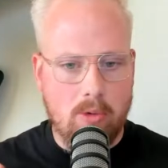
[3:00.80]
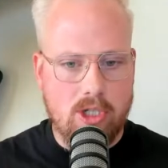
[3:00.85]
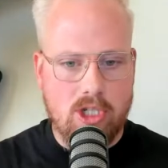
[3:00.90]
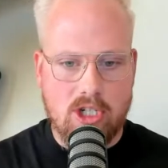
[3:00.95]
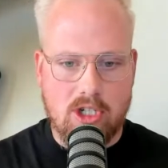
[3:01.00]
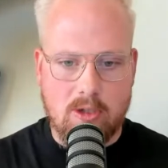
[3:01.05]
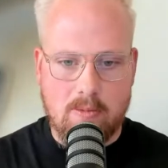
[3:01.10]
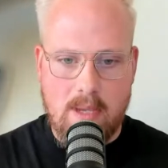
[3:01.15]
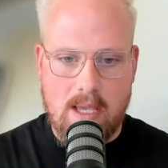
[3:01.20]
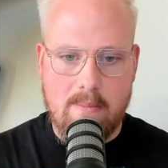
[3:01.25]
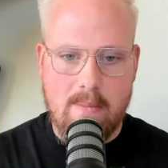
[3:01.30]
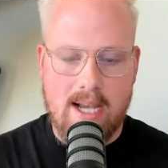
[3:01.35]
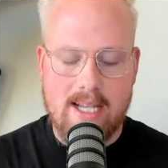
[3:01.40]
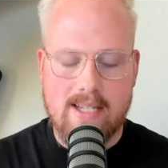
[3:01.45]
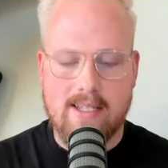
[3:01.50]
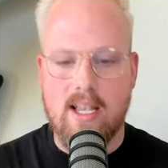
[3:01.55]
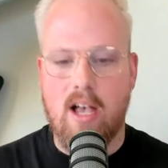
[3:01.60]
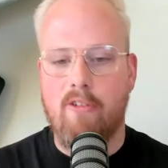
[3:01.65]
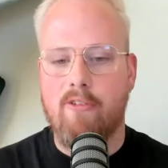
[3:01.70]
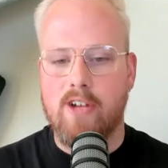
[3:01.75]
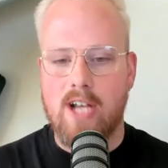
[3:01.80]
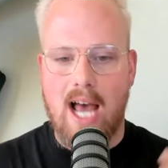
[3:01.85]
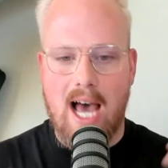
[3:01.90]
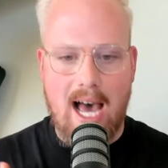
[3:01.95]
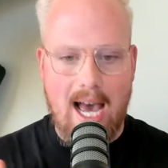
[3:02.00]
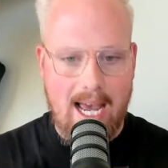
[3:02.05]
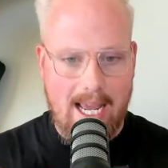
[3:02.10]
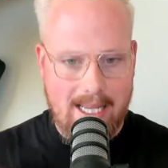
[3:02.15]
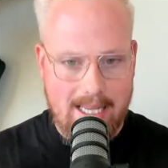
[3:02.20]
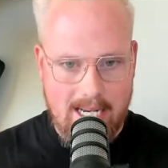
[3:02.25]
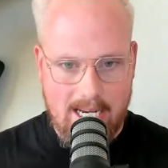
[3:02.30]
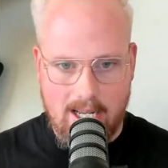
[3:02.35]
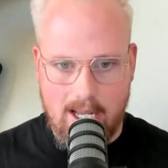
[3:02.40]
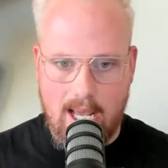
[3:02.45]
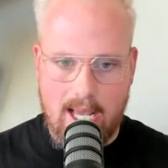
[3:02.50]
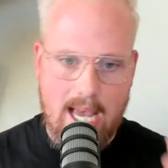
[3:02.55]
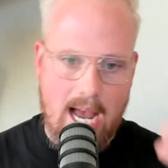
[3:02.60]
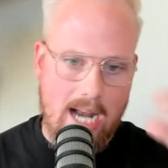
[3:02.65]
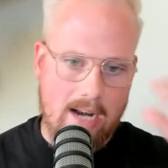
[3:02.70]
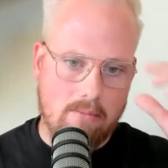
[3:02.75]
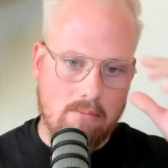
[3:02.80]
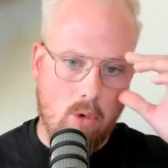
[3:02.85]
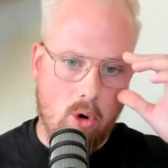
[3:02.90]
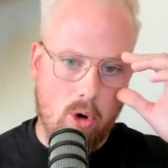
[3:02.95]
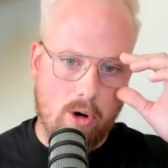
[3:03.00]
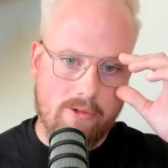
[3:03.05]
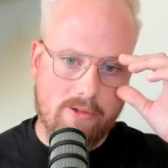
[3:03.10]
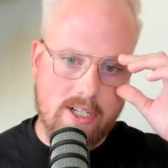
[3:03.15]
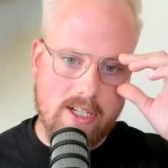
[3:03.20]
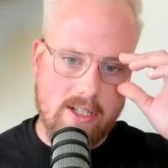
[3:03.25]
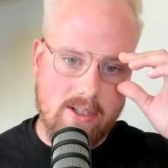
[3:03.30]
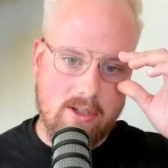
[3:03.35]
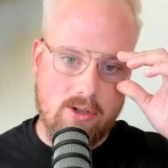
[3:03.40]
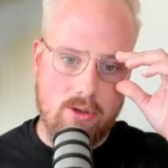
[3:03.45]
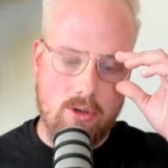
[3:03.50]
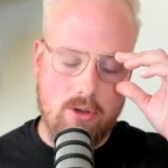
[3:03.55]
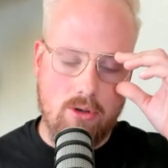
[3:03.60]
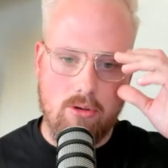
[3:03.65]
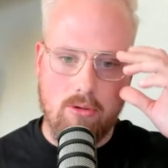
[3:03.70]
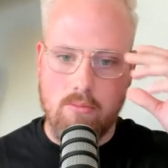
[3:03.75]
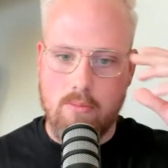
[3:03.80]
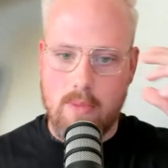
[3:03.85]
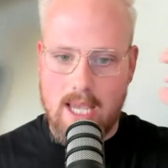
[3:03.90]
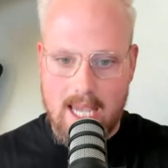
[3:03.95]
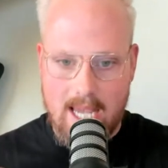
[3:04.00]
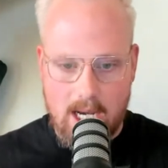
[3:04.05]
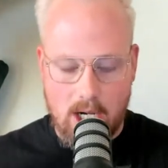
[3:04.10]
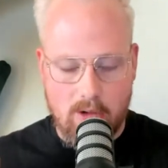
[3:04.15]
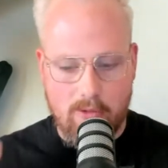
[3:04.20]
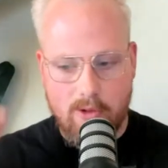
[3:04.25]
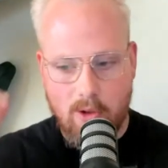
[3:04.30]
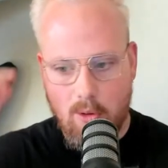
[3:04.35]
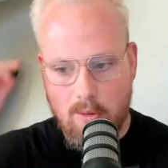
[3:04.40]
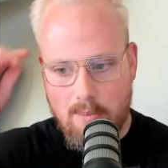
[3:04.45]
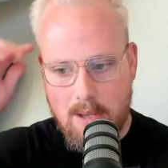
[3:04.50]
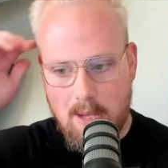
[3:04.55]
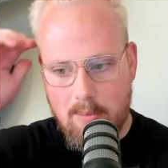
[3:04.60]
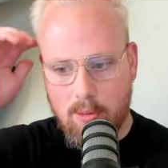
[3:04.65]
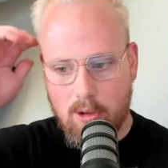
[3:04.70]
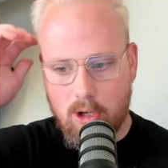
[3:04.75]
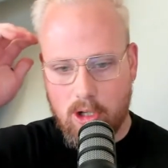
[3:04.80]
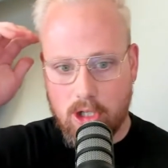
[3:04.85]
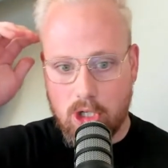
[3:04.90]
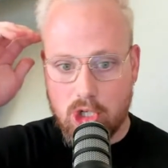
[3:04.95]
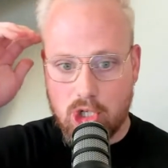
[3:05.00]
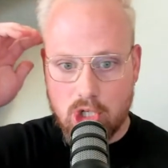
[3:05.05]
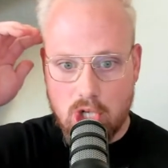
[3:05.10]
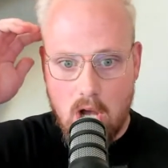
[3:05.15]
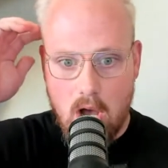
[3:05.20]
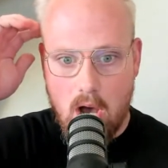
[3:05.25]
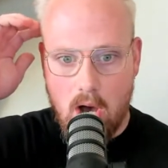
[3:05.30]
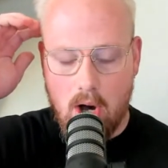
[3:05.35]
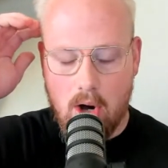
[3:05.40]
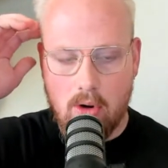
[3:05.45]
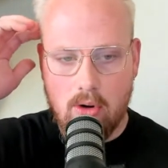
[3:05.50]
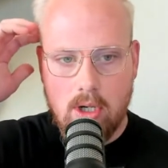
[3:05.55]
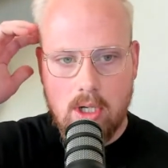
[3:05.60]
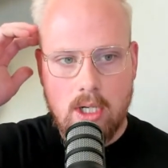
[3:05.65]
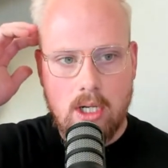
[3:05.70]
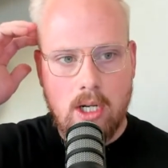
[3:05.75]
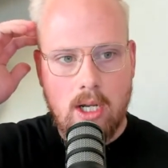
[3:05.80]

just me, myself, and I, and then it kind of morphed into me interviewing people on the show.